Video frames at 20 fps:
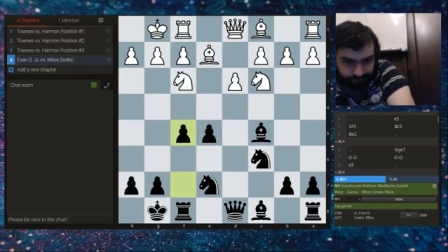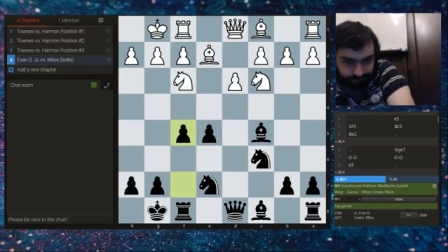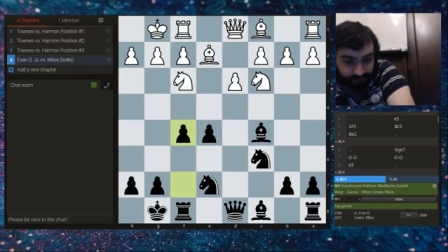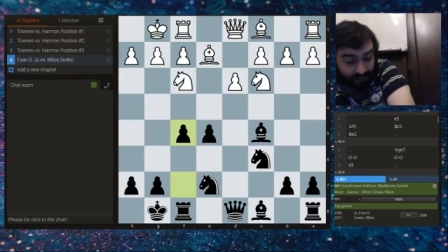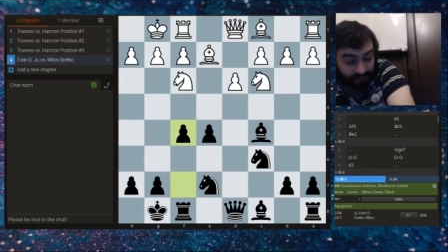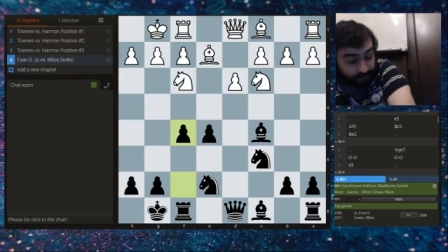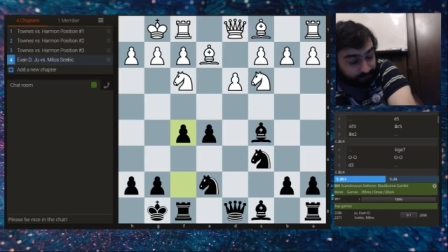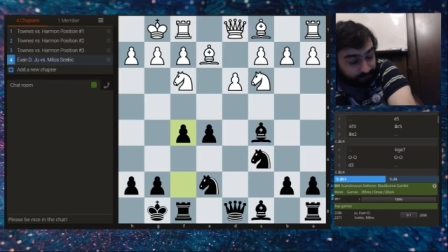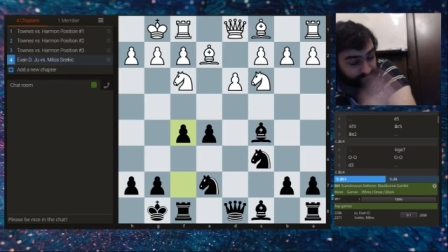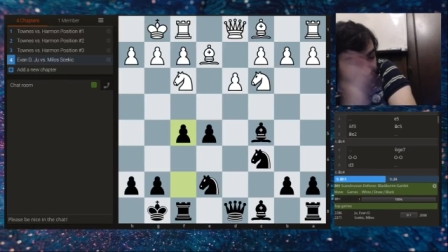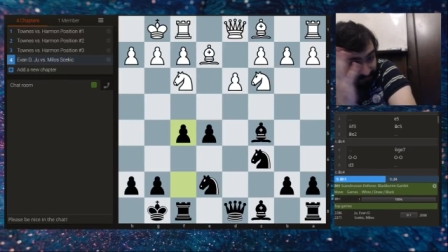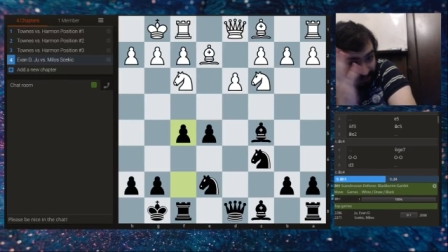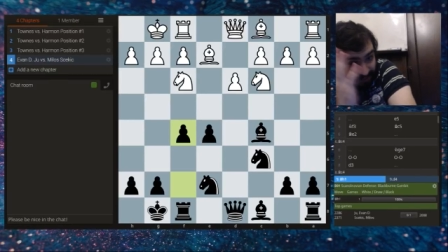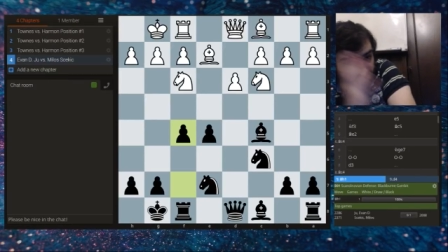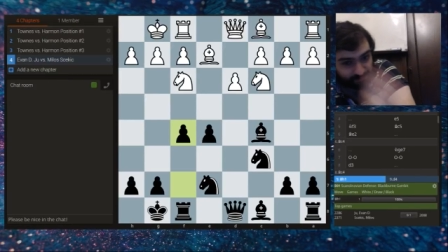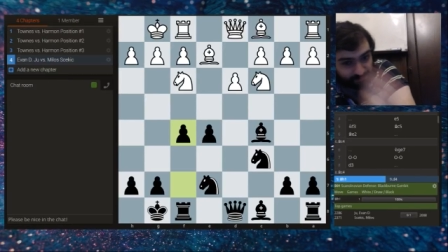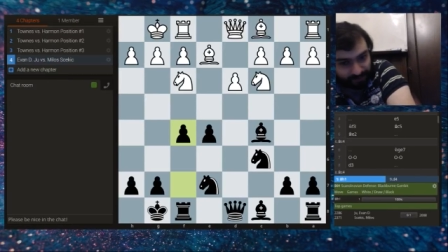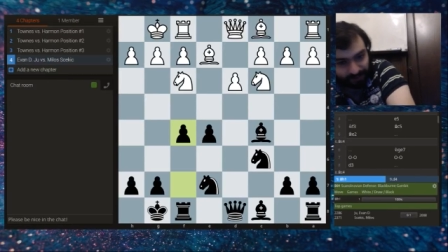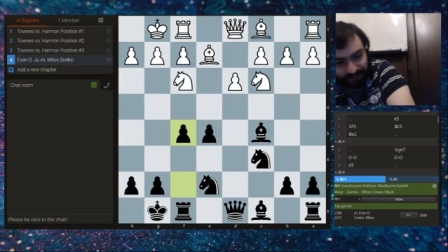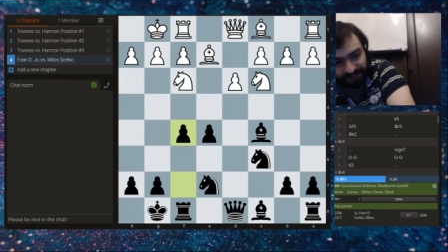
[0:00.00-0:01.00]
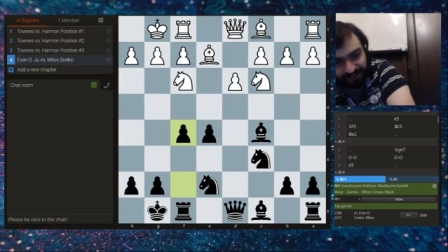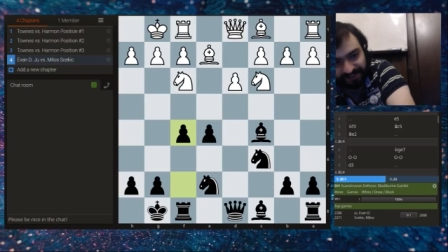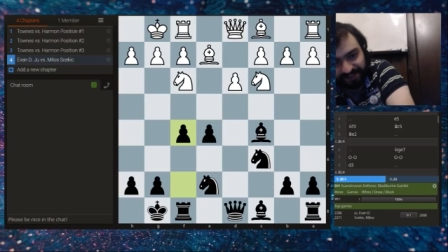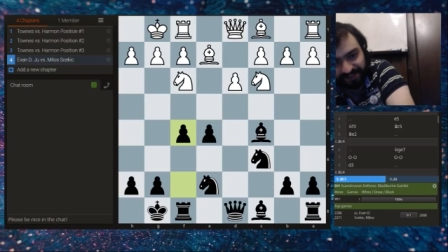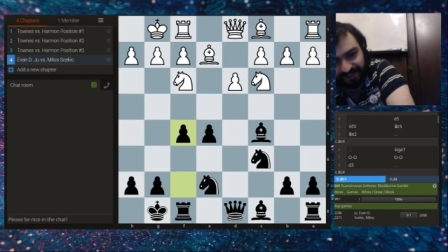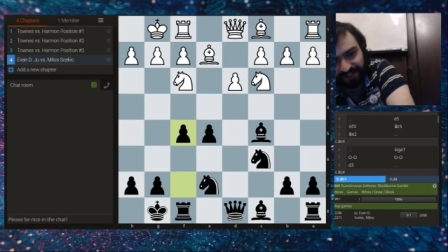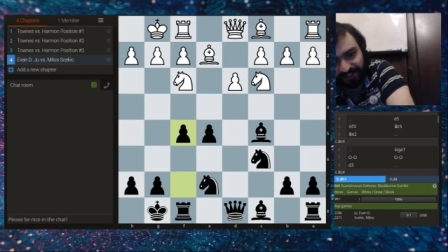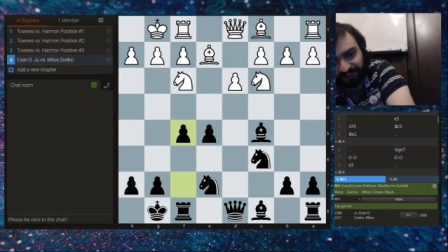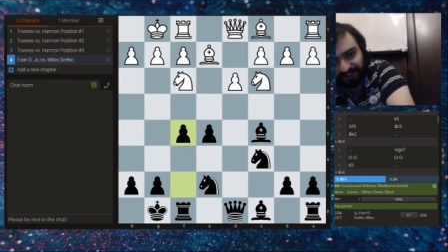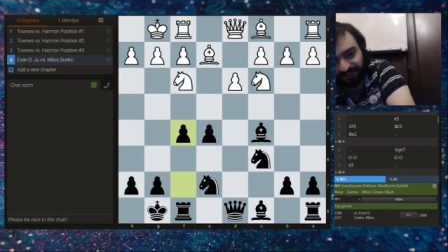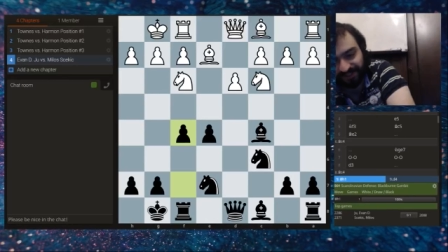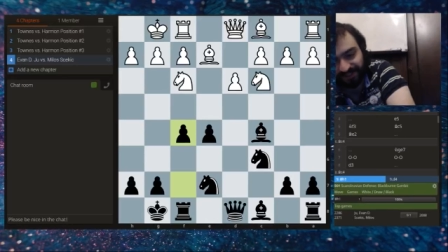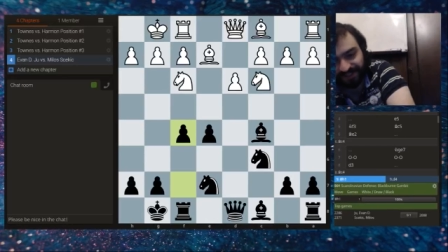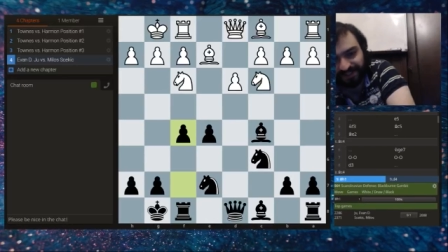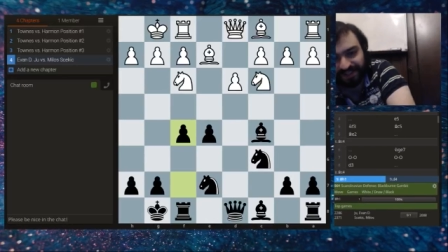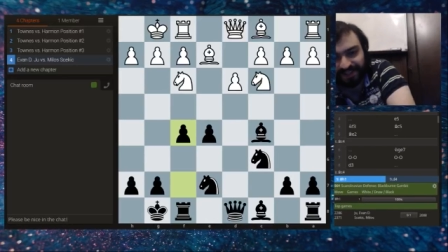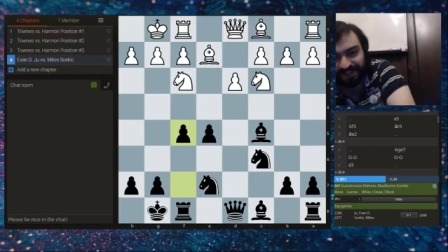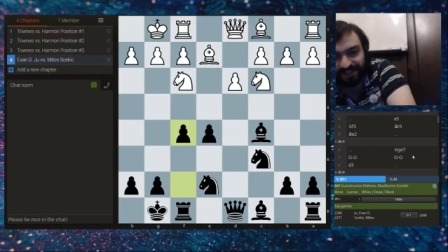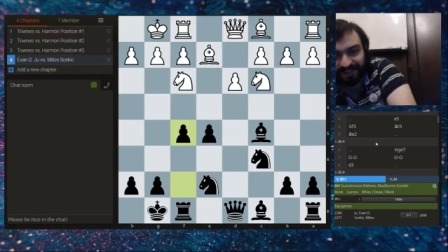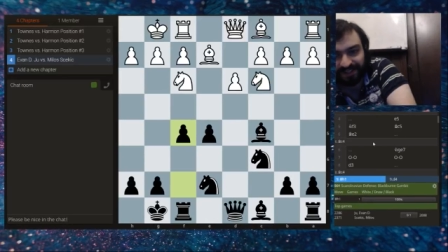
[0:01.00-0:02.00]
Yeah, pronunciations
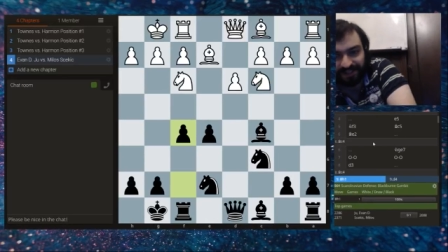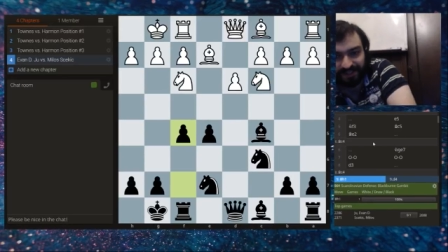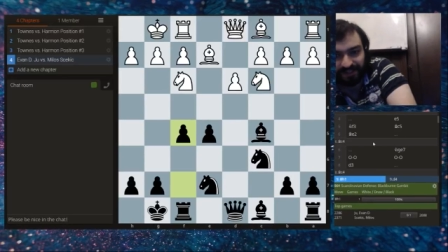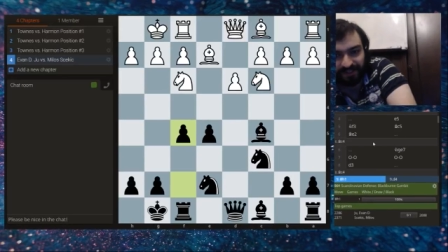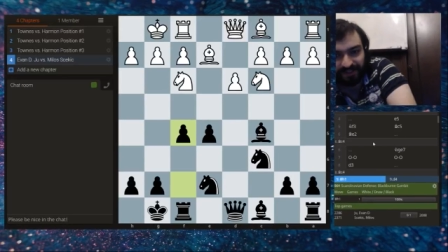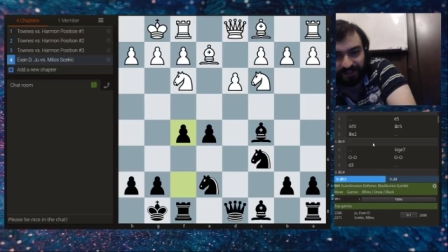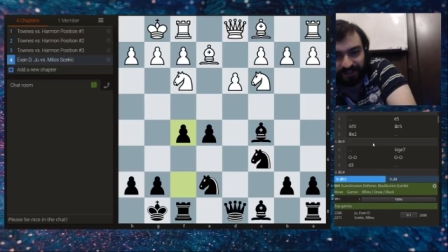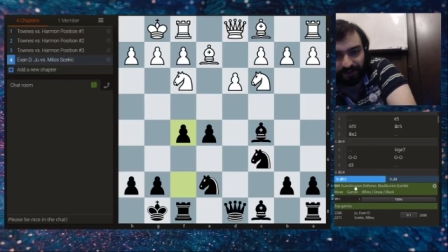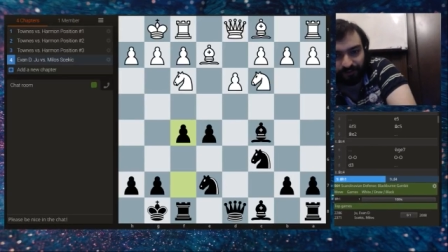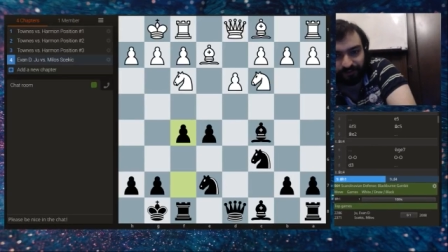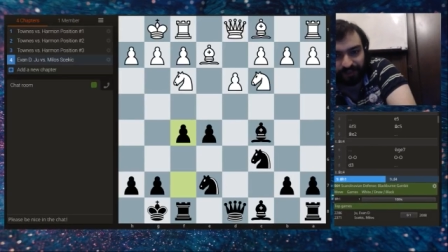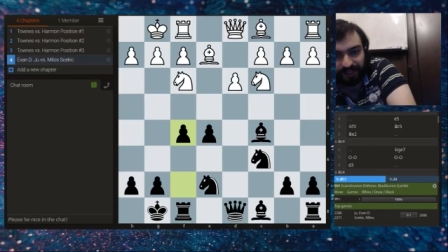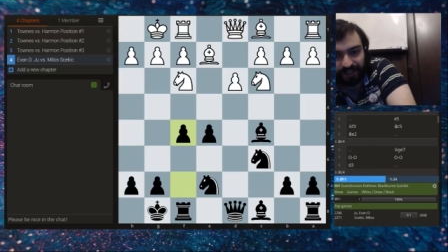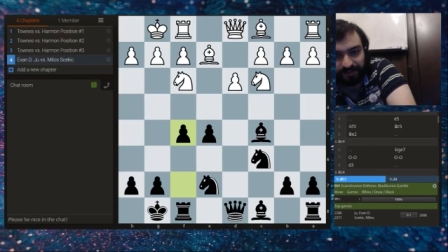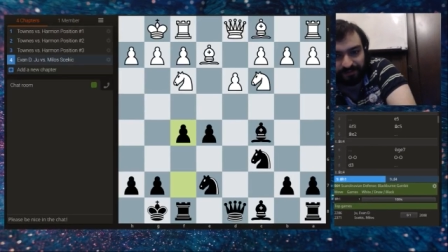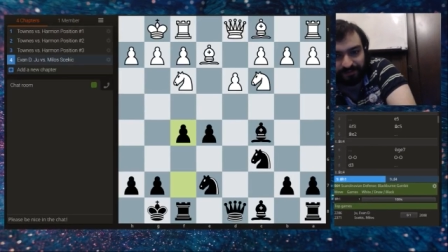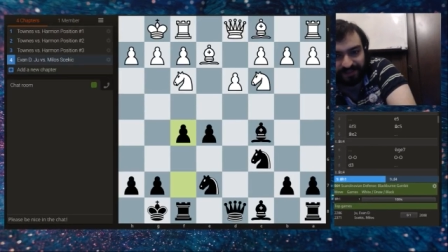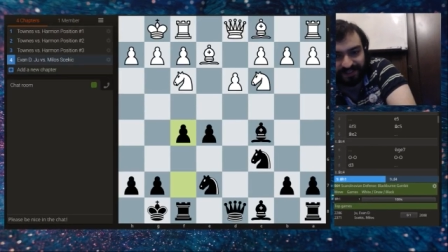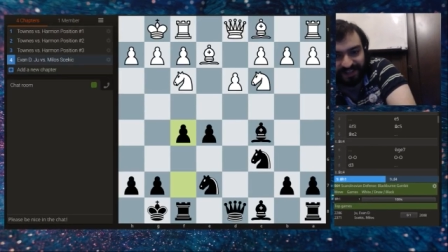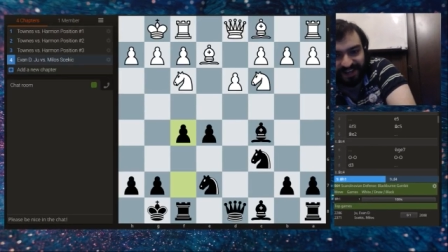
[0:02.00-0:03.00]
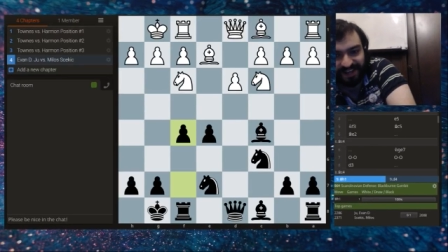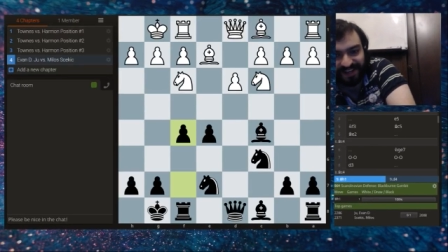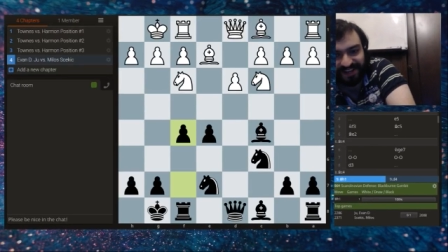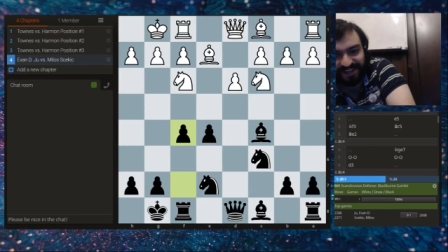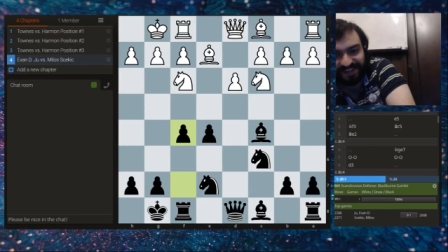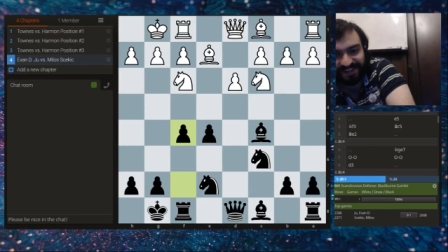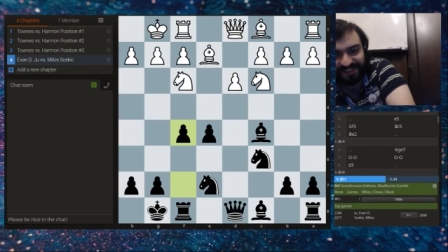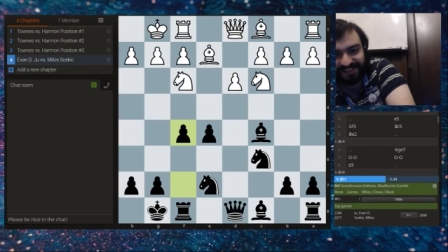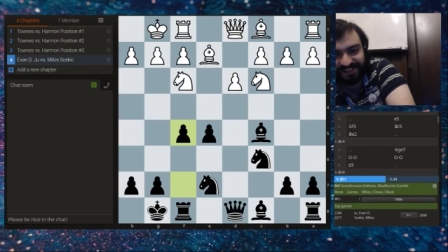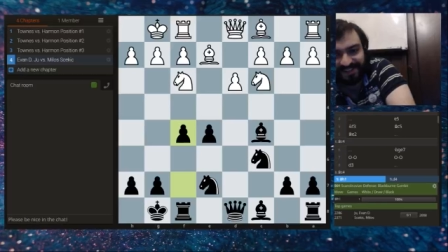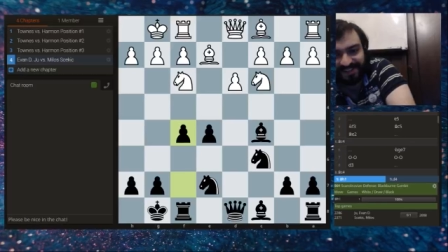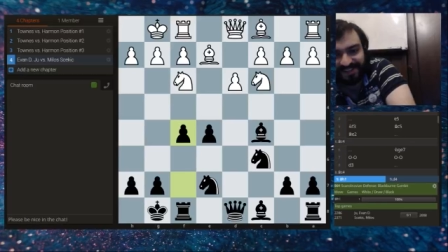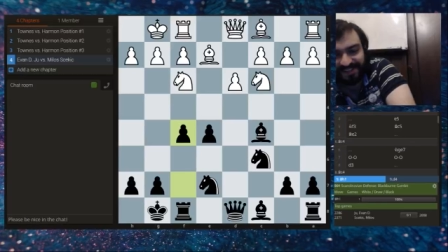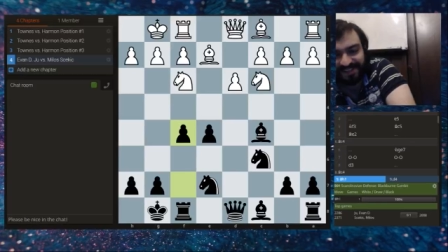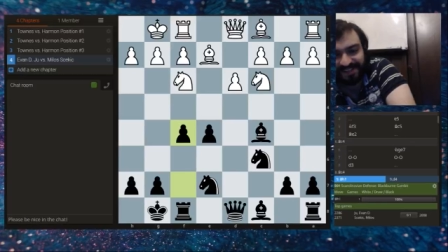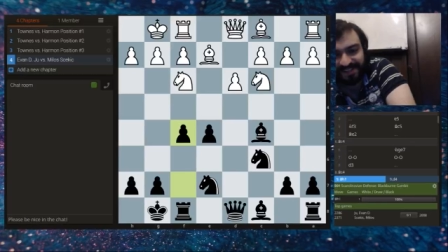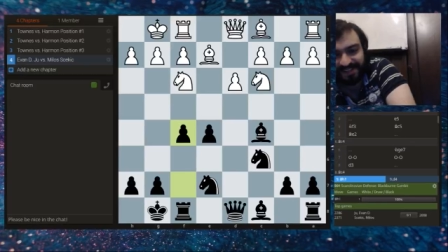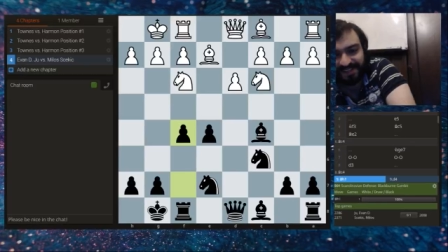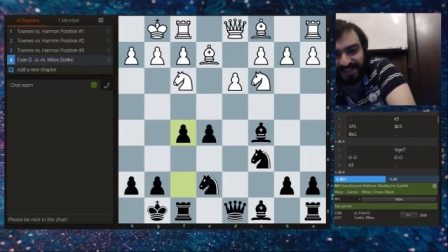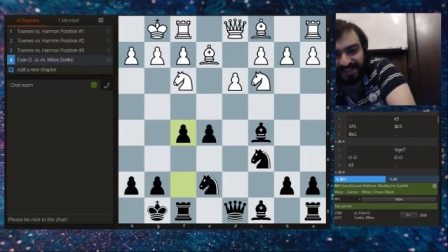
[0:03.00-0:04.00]
of names.
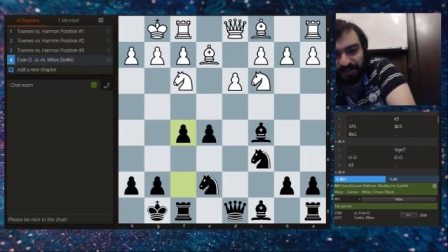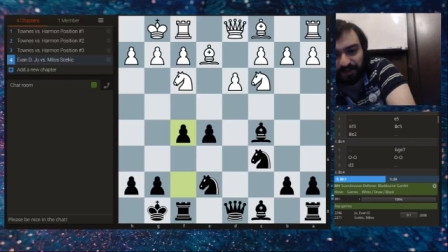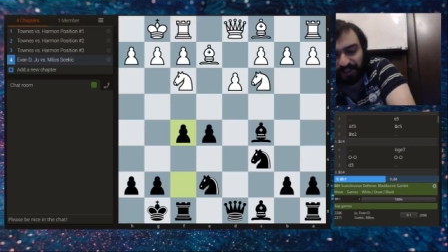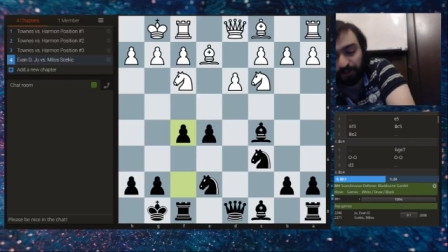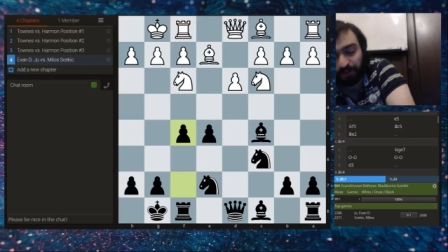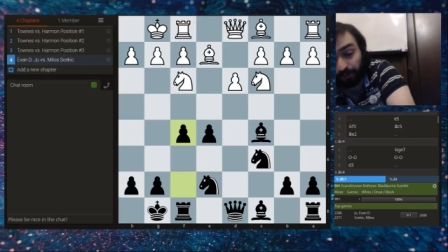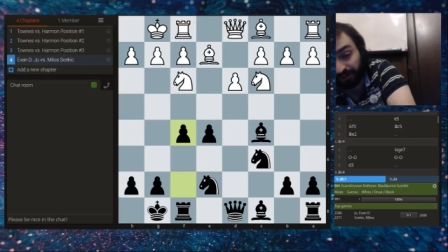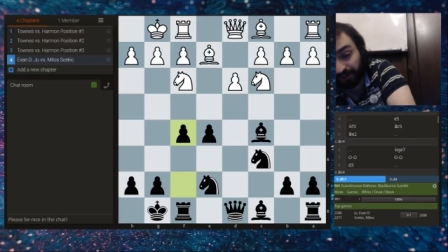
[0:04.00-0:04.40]
Especially when